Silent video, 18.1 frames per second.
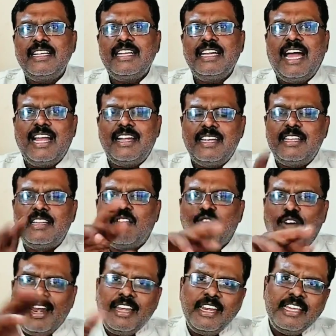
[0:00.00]
And in the
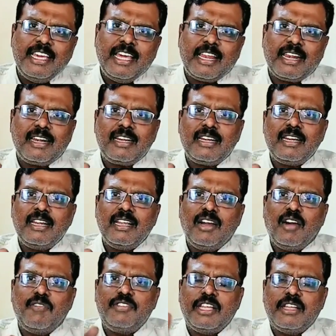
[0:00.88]
1 year
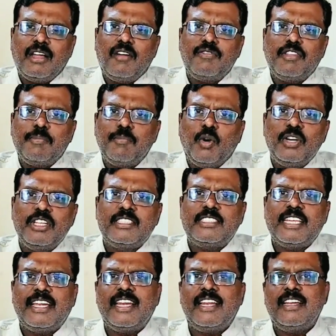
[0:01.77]
of the Modi
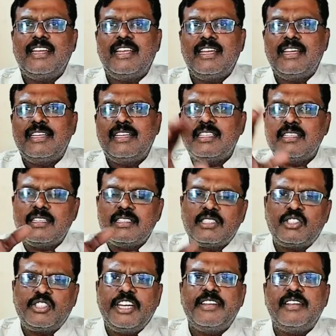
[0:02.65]
second
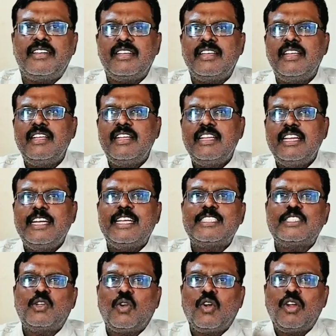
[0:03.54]
stint, it
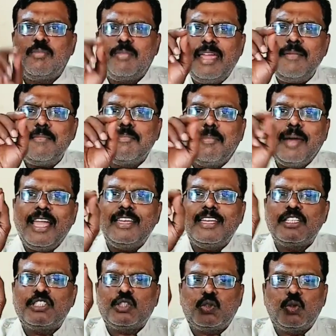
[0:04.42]
has grown by
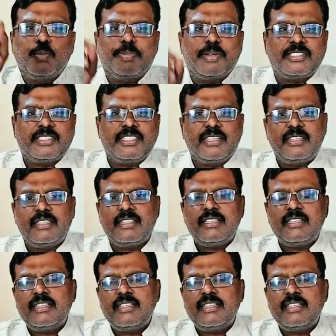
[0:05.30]
-2%.